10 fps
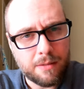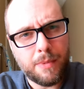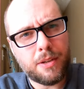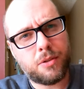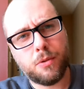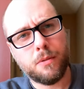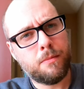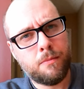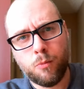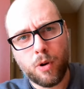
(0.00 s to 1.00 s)
just make sure
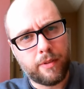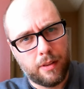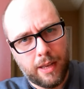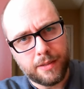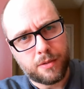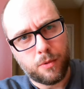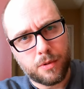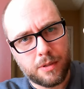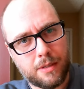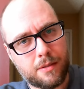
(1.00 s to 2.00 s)
wherever the light
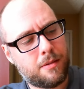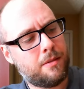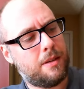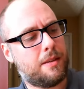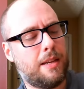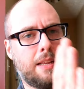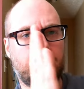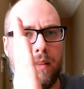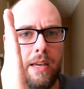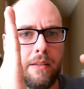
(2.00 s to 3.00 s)
source is, is
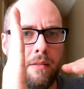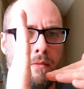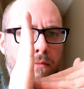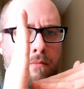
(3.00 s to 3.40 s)
hitting that